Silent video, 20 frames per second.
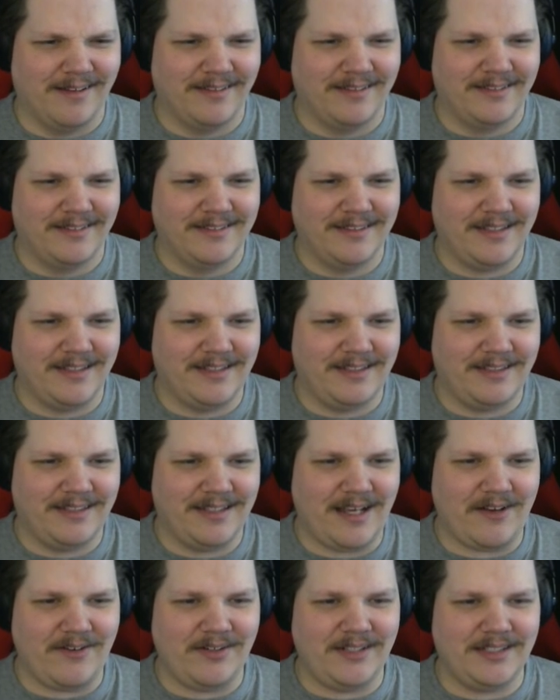Or the Mona Lisa.
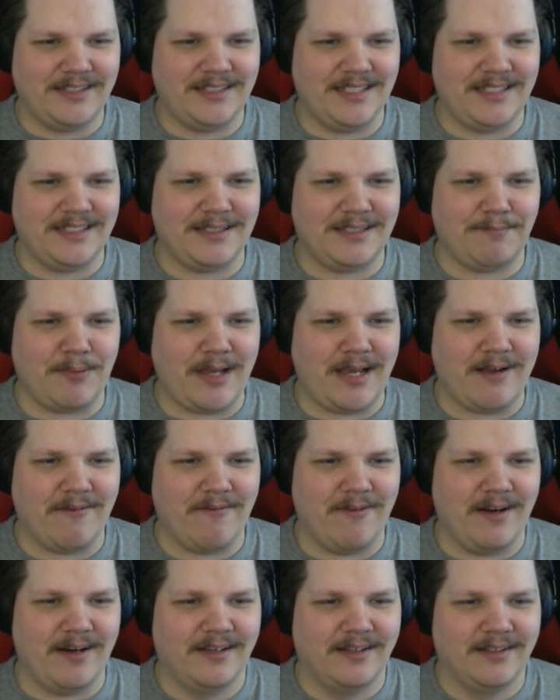Why is this a
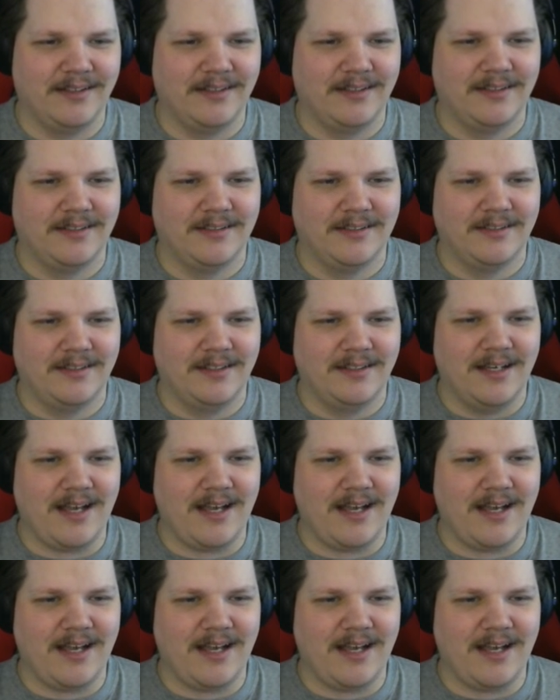penguin? Or onion.